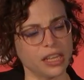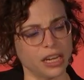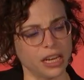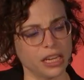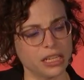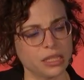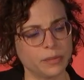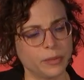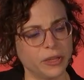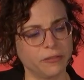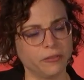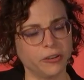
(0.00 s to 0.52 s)
thing that
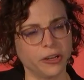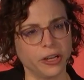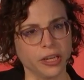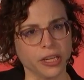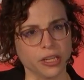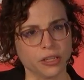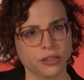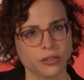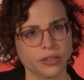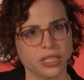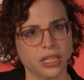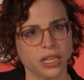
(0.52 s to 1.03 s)
has been very
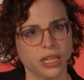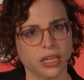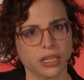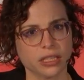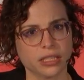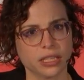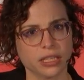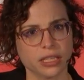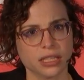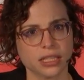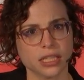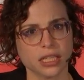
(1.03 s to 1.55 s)
interesting
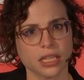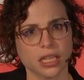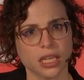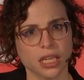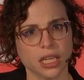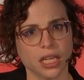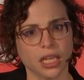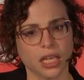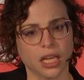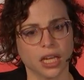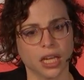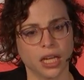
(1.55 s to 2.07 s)
is
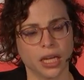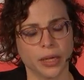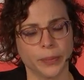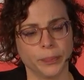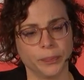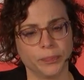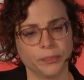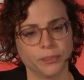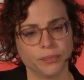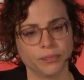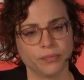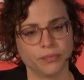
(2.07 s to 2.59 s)

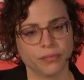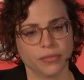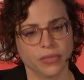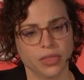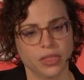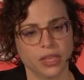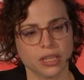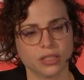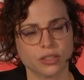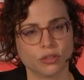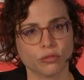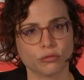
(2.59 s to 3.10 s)

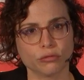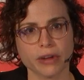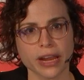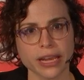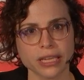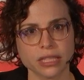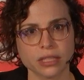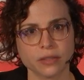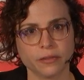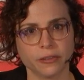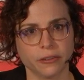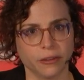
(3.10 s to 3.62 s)
this
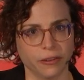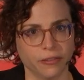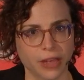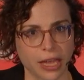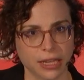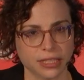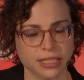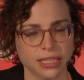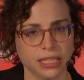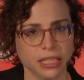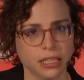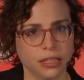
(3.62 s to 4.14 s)
race for a
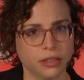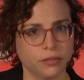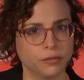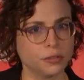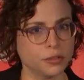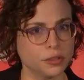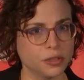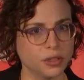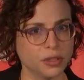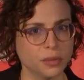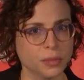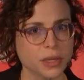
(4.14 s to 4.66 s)
vaccine and
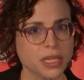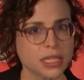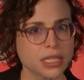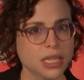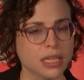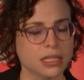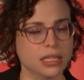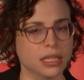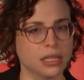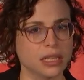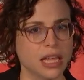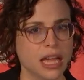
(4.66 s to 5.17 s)
for treatments
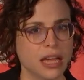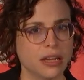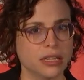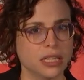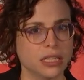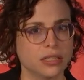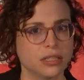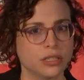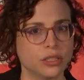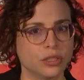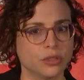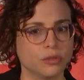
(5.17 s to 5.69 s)
has allowed
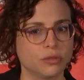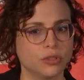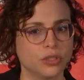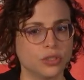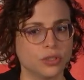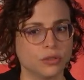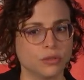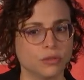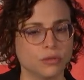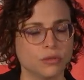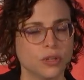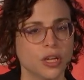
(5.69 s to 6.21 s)
us to
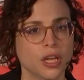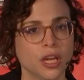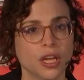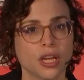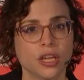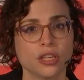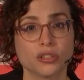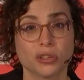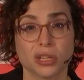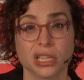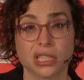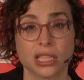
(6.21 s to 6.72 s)
do
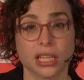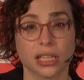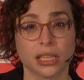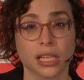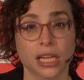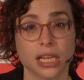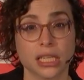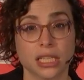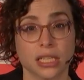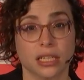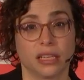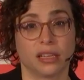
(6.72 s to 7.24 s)

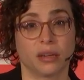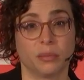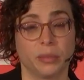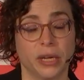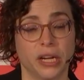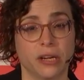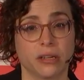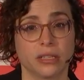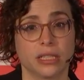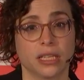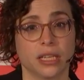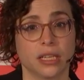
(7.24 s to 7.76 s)
transatlantic
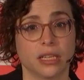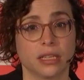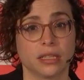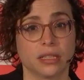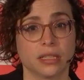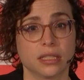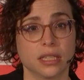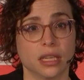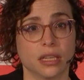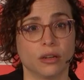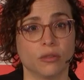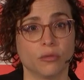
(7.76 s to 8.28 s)

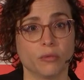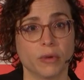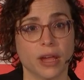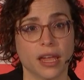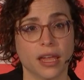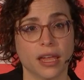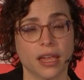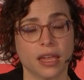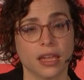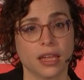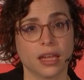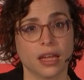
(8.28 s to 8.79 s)
comparisons in a
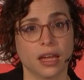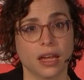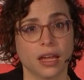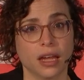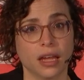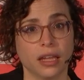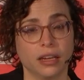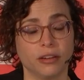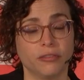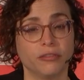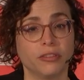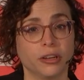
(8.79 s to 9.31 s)
way,
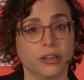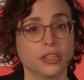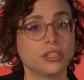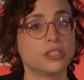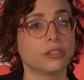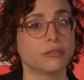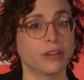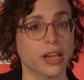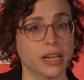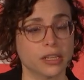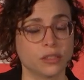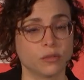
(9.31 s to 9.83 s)
in a very
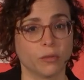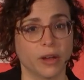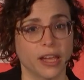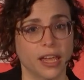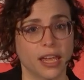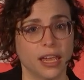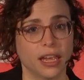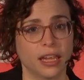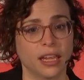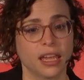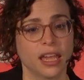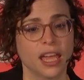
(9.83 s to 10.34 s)
direct
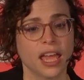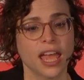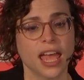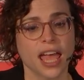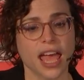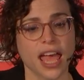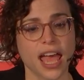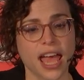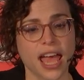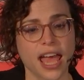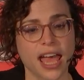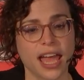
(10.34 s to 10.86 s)
way.
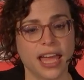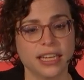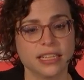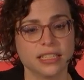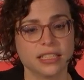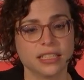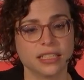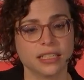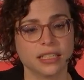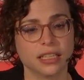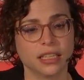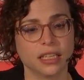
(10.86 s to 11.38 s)

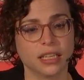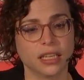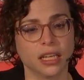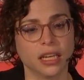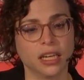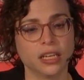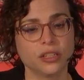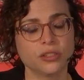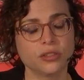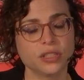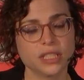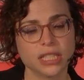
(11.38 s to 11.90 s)
And
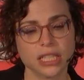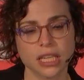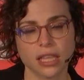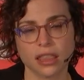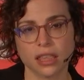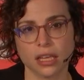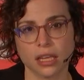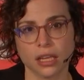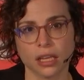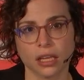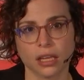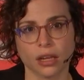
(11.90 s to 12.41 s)
an interesting
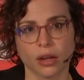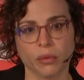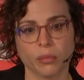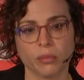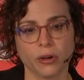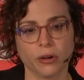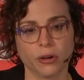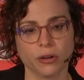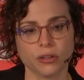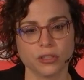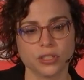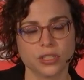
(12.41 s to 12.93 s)
thing
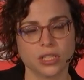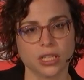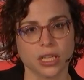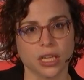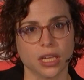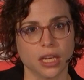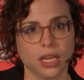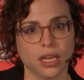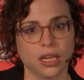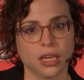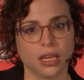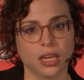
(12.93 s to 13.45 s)
emerged
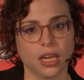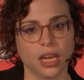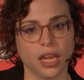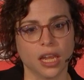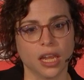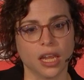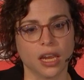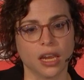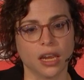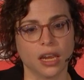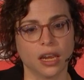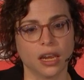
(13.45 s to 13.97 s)

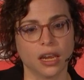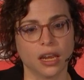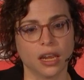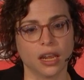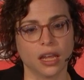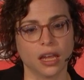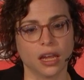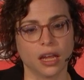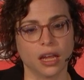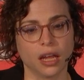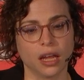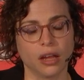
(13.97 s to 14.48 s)

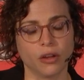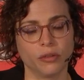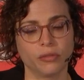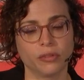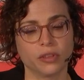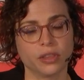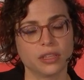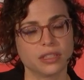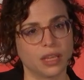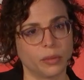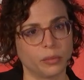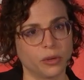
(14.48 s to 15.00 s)
over
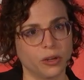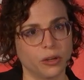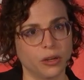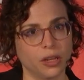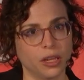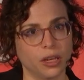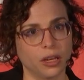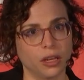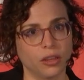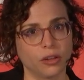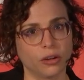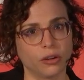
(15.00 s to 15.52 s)
the summer
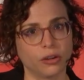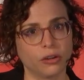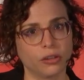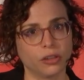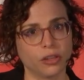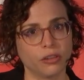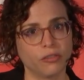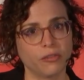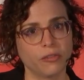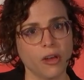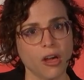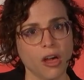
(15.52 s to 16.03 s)
and in the
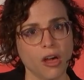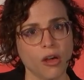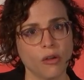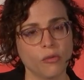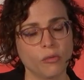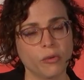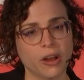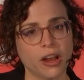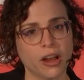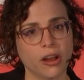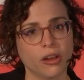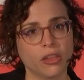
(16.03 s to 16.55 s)
early fall,
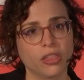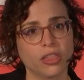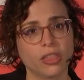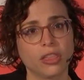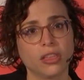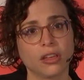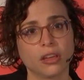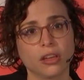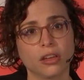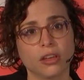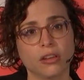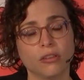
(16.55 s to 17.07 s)
where
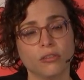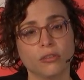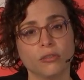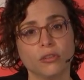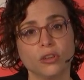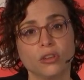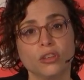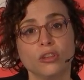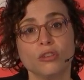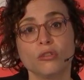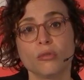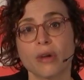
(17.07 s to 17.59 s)
the
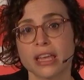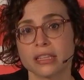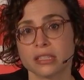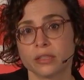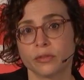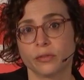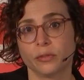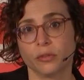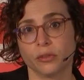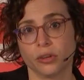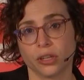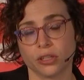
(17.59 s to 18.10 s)

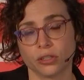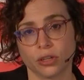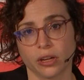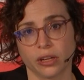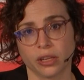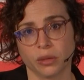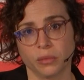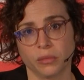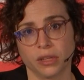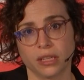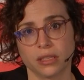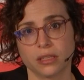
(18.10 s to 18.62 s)
U.S. Food and
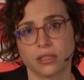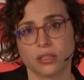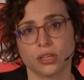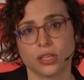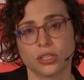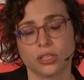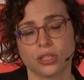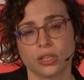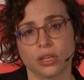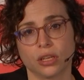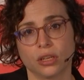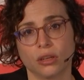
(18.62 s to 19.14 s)
Drug
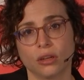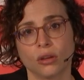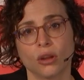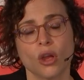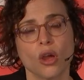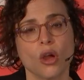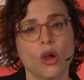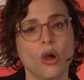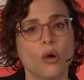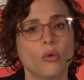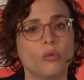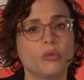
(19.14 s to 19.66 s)
Administration
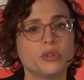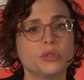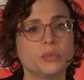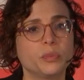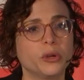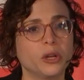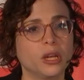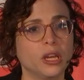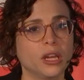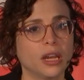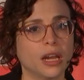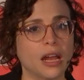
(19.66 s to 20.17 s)
was
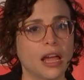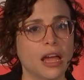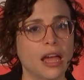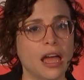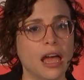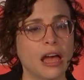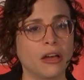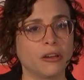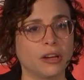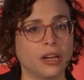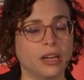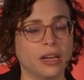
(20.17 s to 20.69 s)
putting
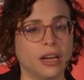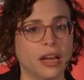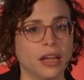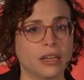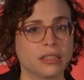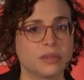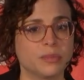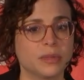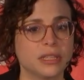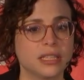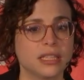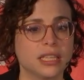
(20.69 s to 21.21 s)
out
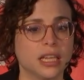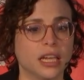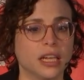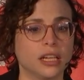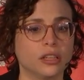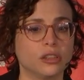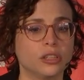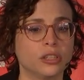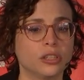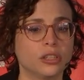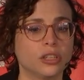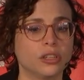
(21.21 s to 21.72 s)
announcements
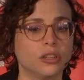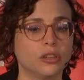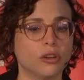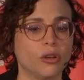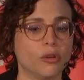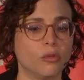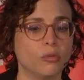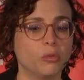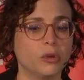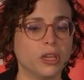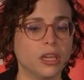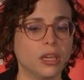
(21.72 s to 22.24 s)
saying, look, you
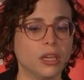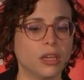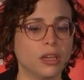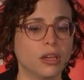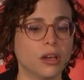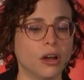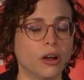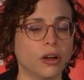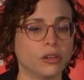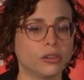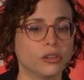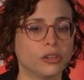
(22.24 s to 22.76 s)
know,
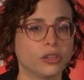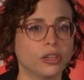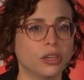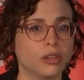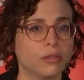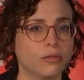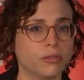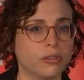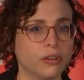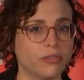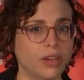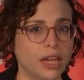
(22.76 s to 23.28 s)
we are
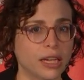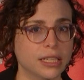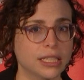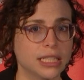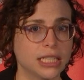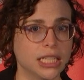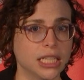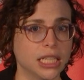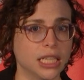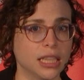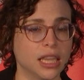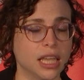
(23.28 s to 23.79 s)
looking for a
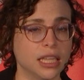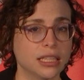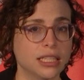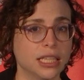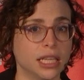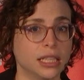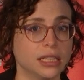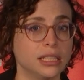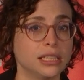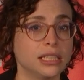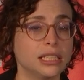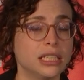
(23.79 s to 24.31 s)
vaccine that's
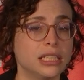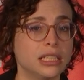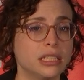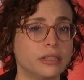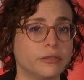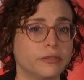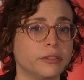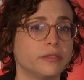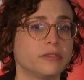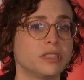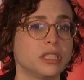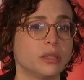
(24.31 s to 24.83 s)
at least
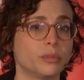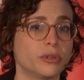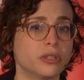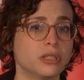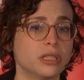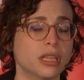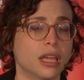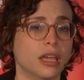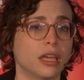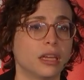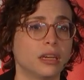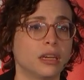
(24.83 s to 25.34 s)

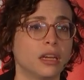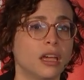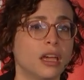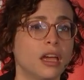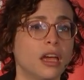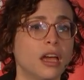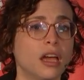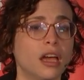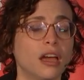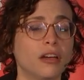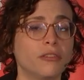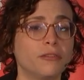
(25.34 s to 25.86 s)
50%
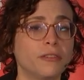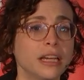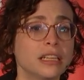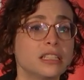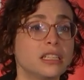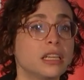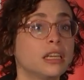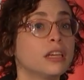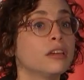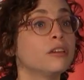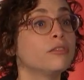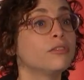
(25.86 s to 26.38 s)

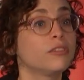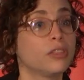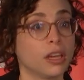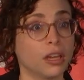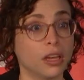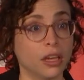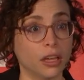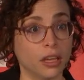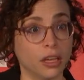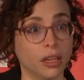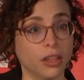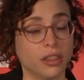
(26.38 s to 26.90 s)
effective.
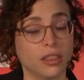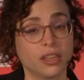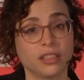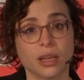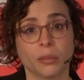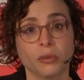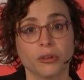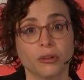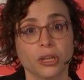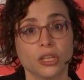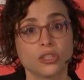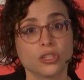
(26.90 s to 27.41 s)

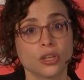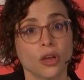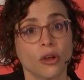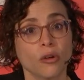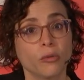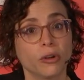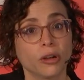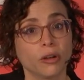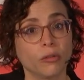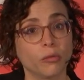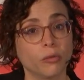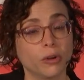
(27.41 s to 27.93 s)
The WHO,
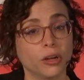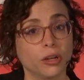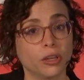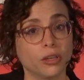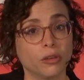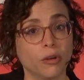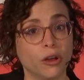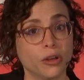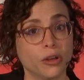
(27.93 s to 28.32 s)
where